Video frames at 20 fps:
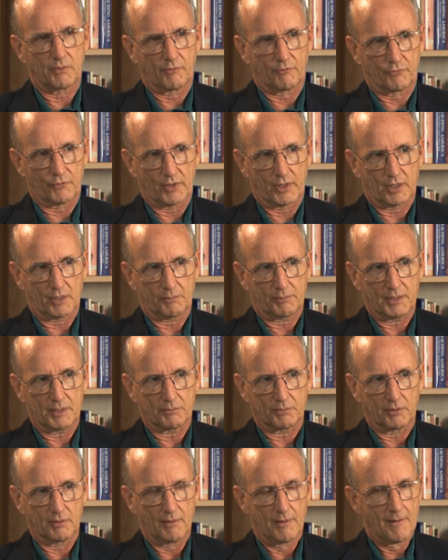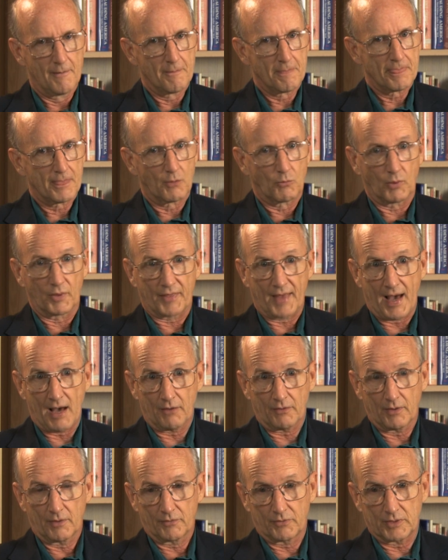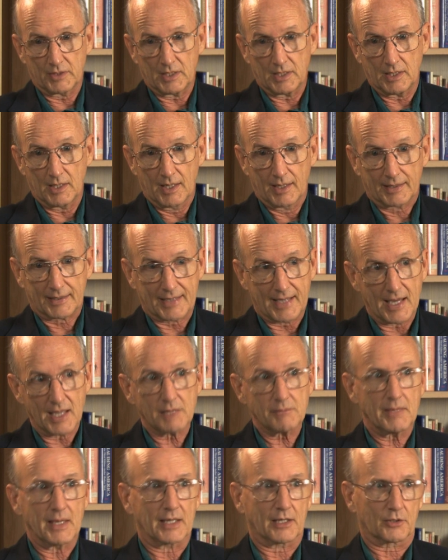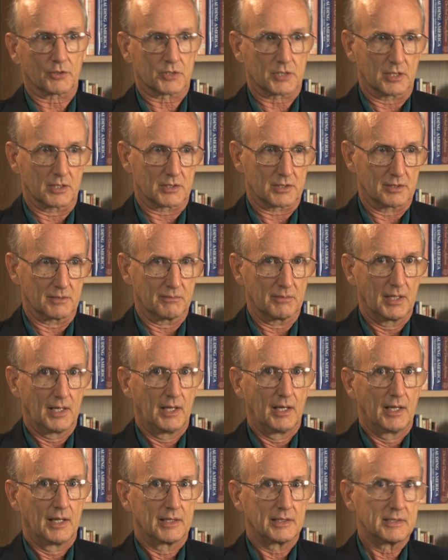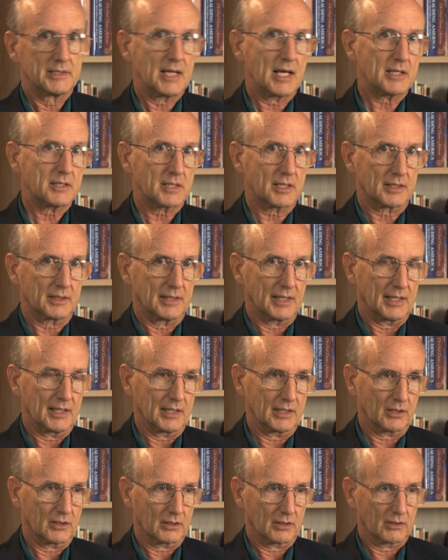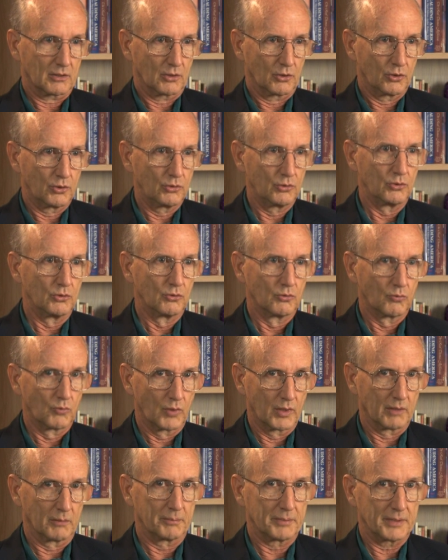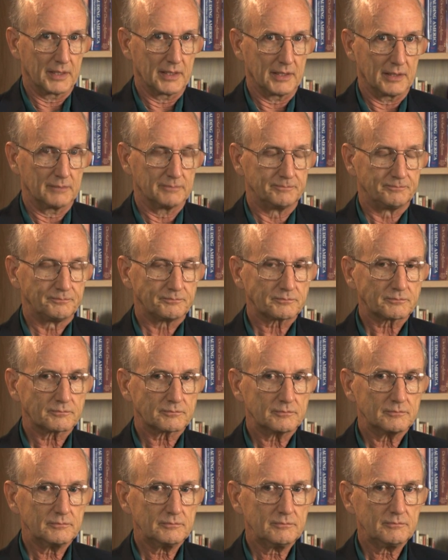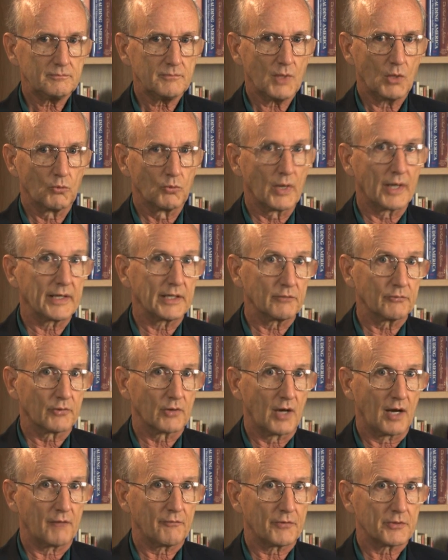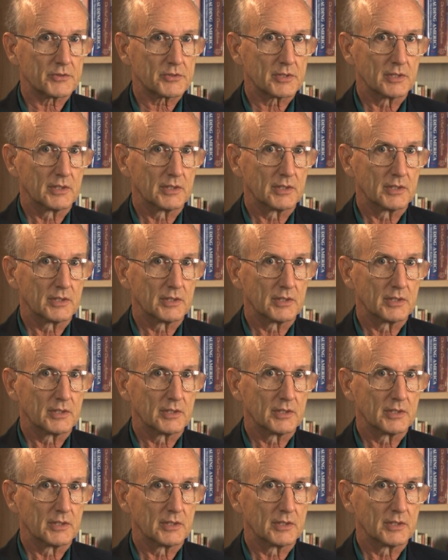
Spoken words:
in front of the people without the kingmaker system designating who will be running for office.